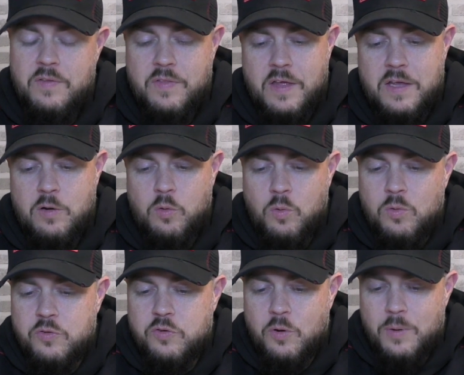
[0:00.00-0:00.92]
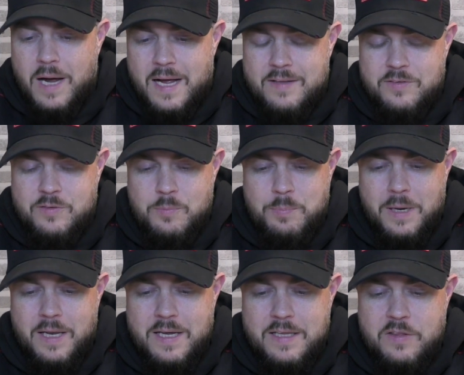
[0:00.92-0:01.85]
They also had to
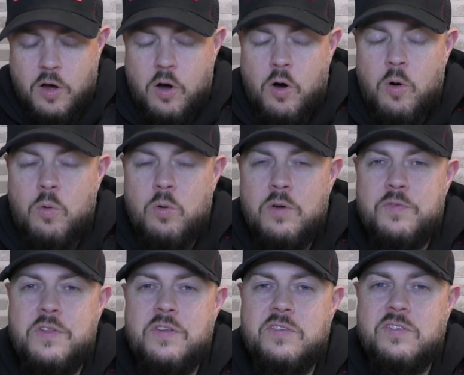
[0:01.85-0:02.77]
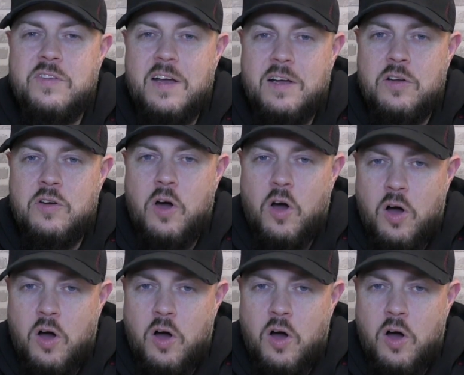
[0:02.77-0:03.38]
play the whole of the second